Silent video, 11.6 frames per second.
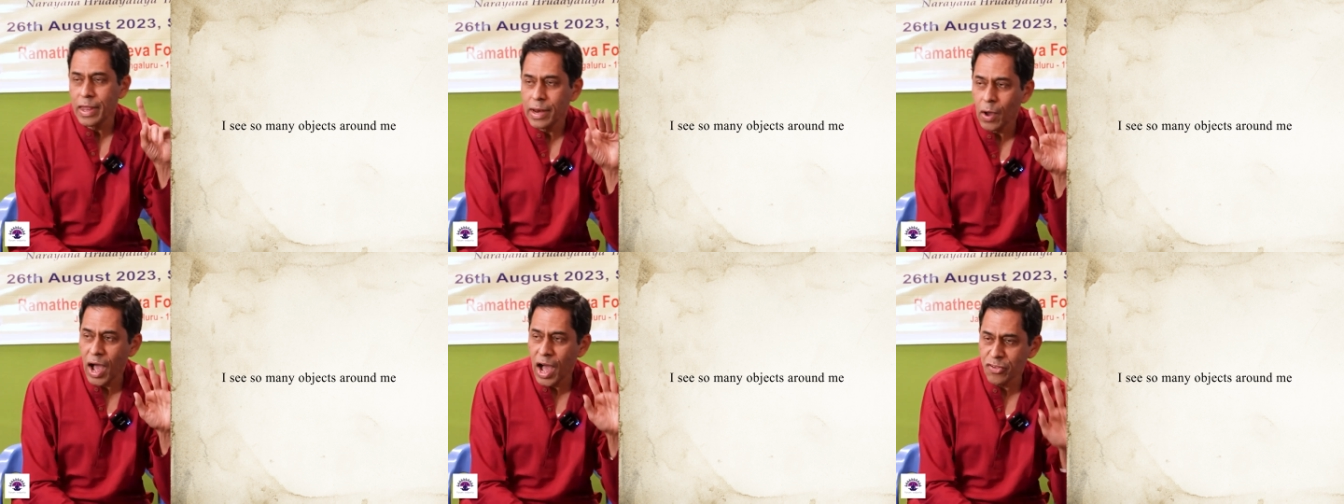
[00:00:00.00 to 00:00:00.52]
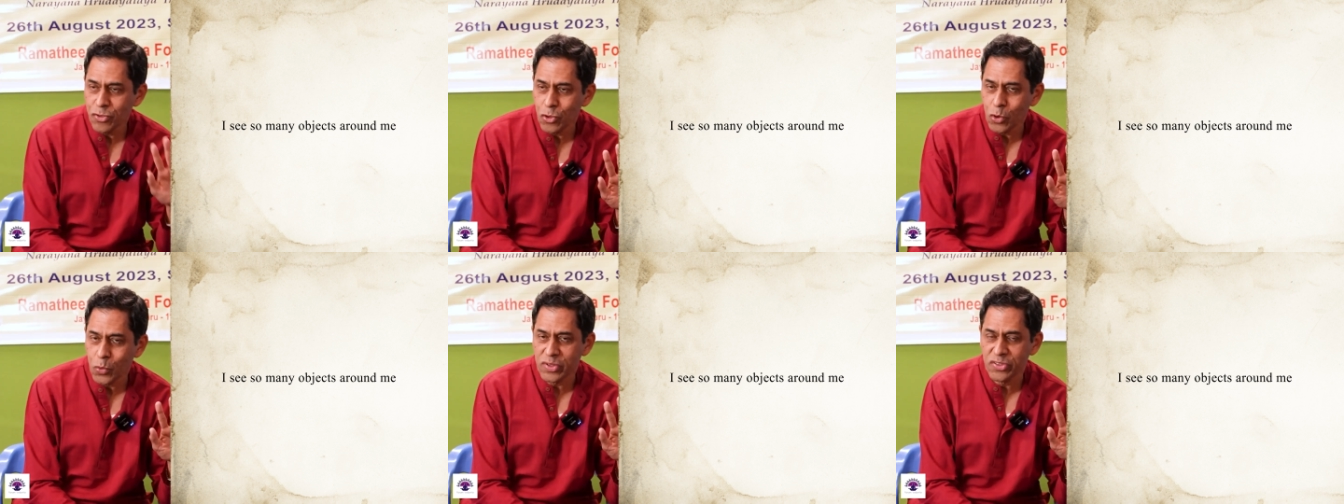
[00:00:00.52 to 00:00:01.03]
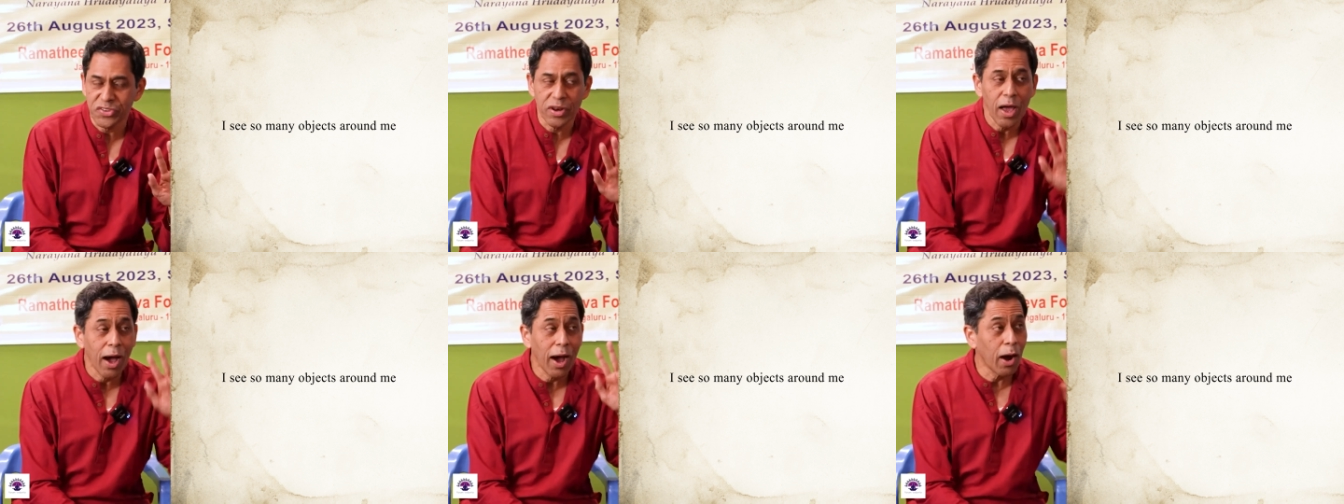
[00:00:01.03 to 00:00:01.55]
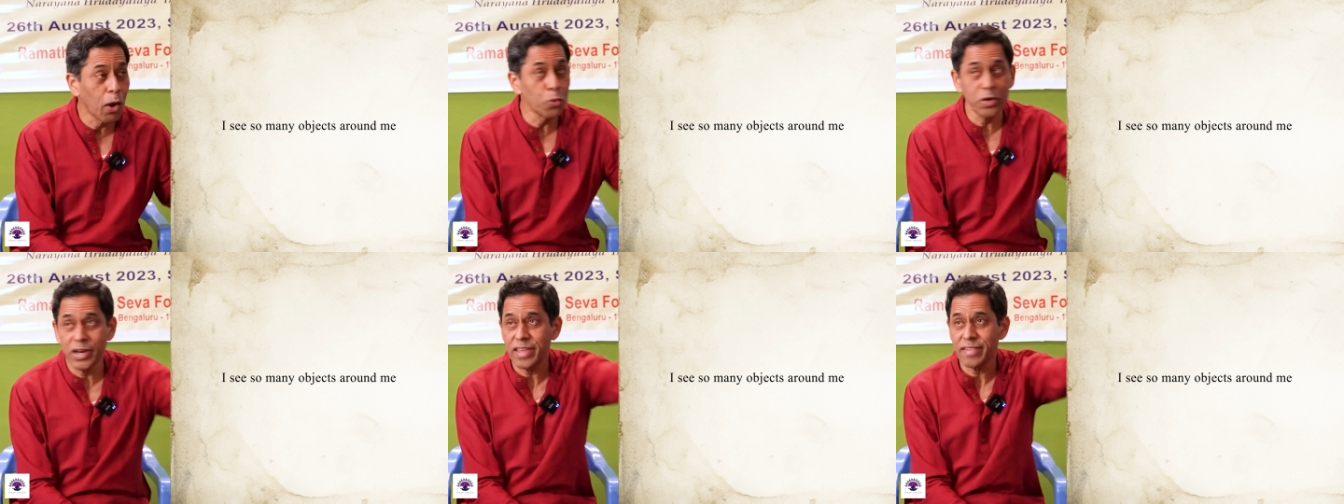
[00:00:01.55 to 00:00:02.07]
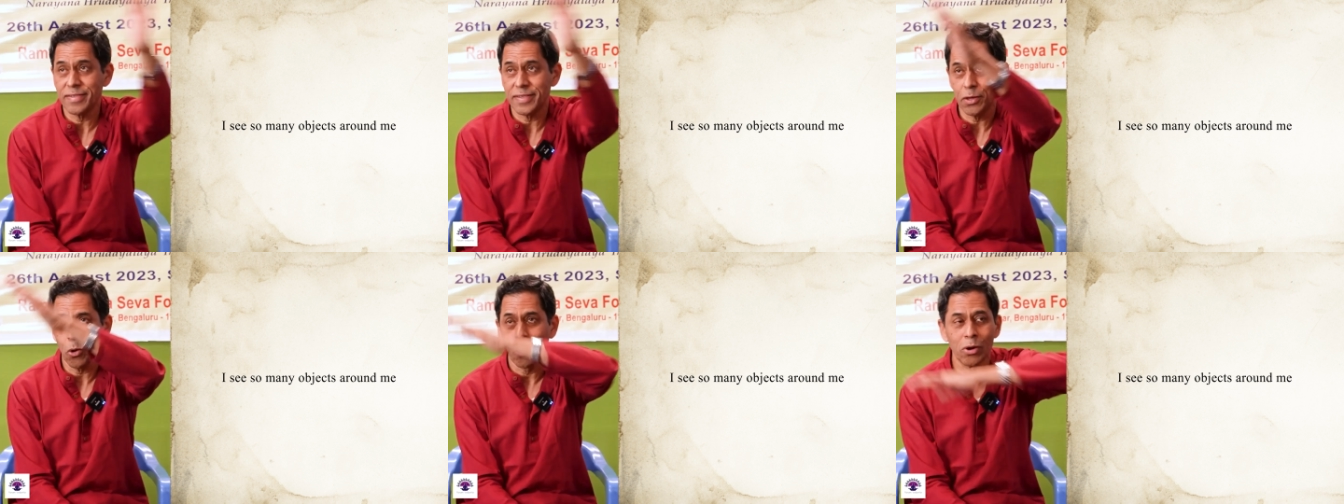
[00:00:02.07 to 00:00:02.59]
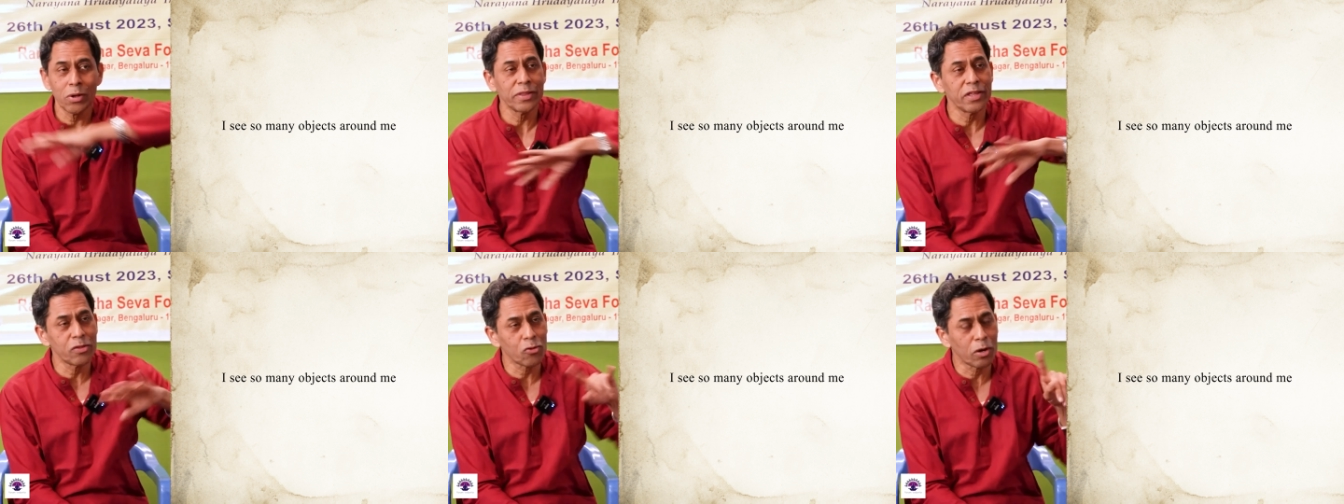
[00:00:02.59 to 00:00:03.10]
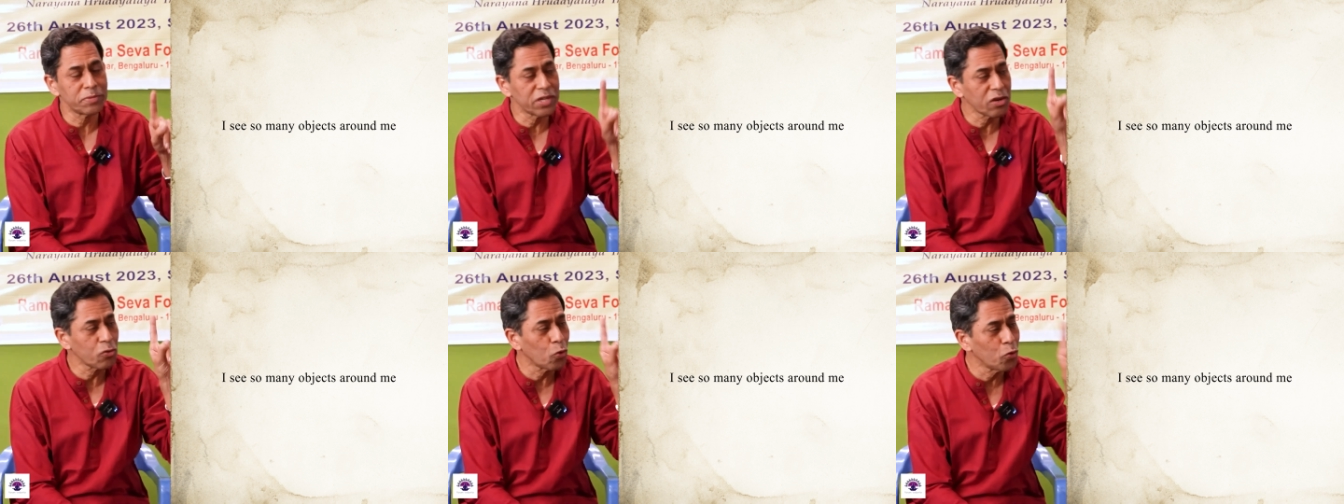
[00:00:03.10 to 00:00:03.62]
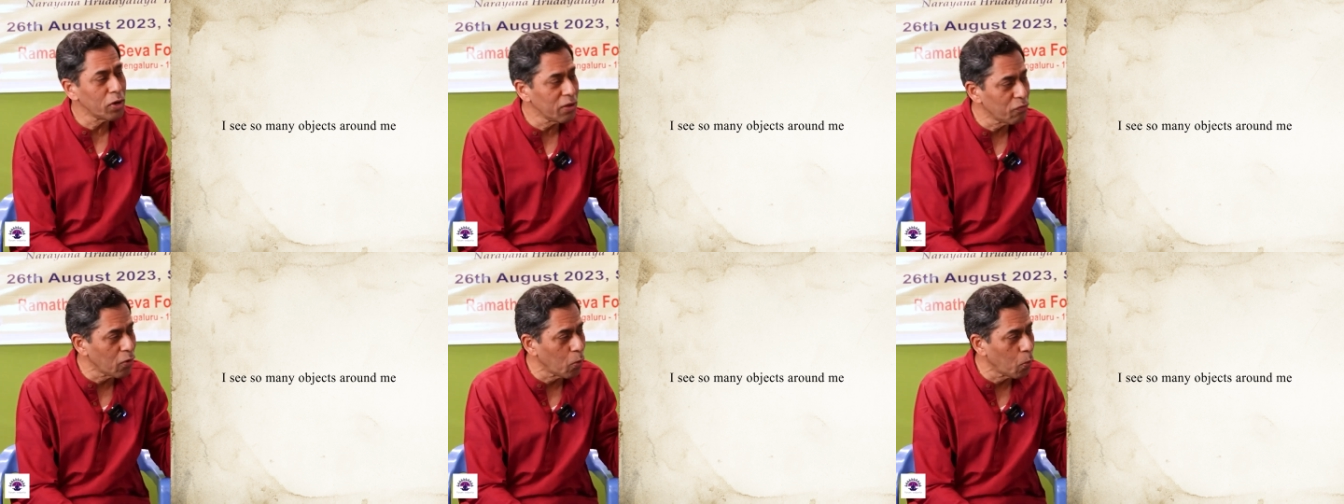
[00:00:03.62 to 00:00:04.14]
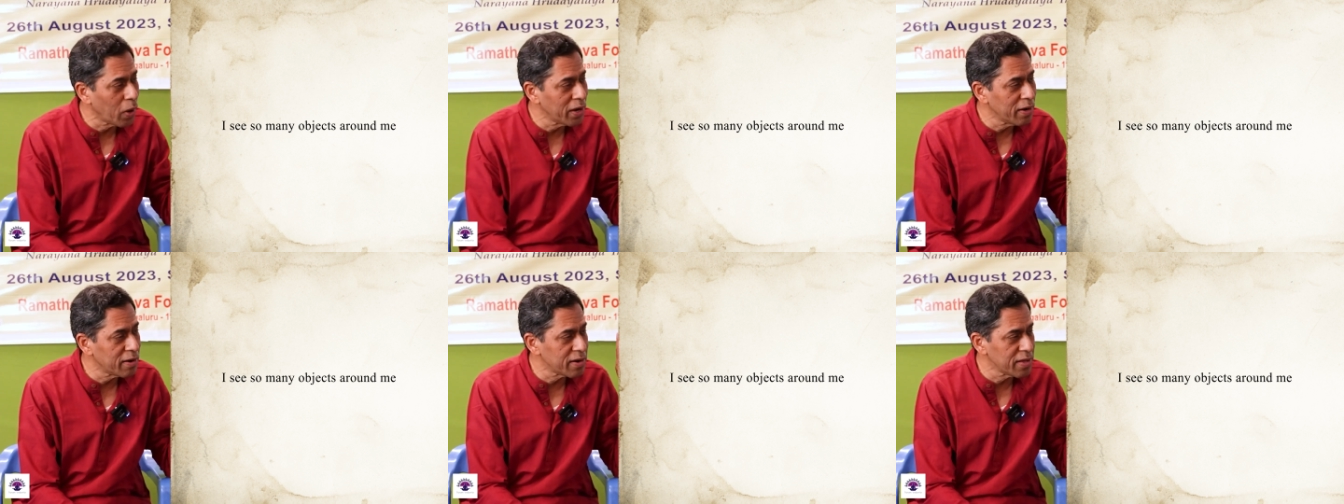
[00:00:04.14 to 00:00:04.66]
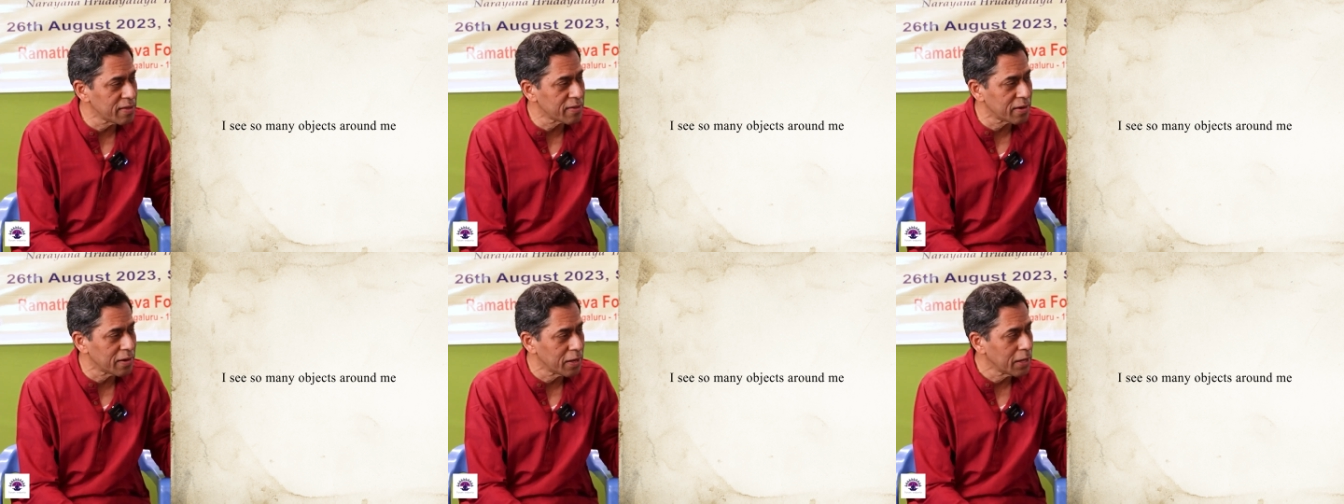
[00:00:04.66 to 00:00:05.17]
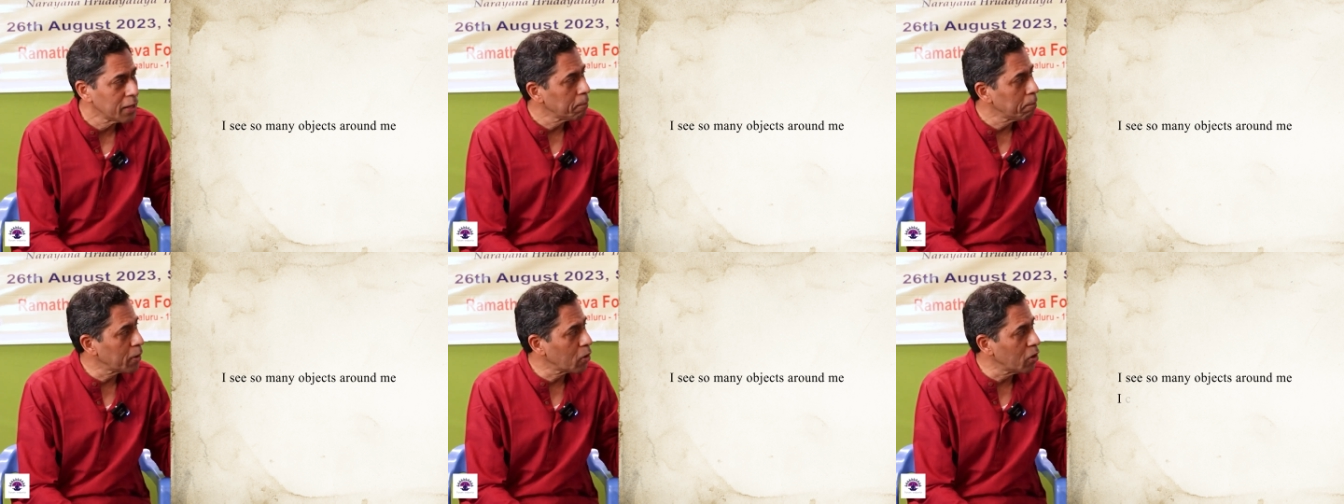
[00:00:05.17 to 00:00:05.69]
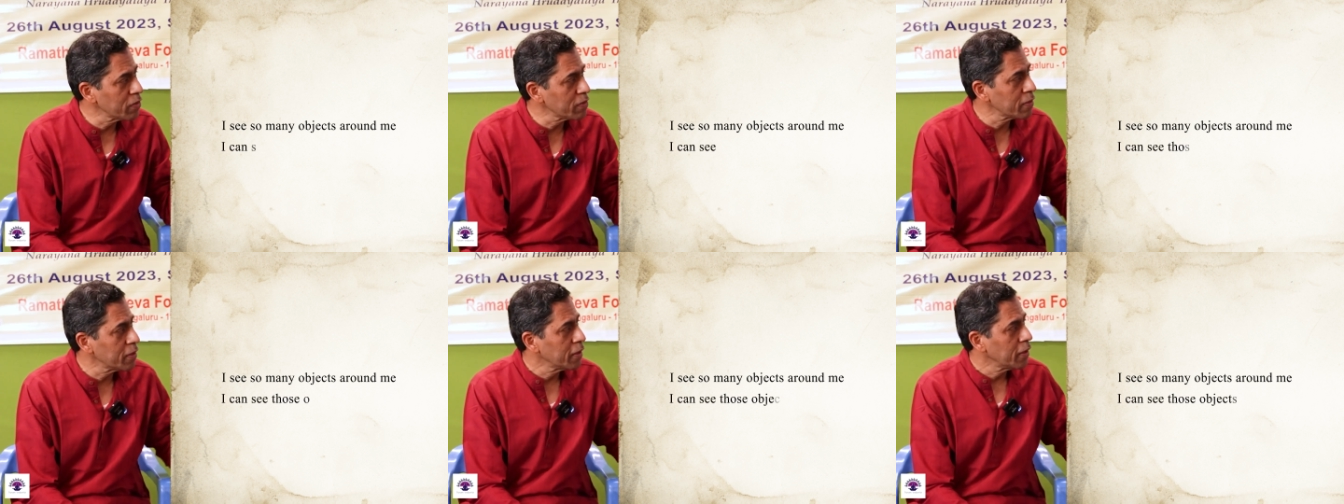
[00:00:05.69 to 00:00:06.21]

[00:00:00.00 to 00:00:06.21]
Now ask your question, how did I see all these objects? Only for one reason, because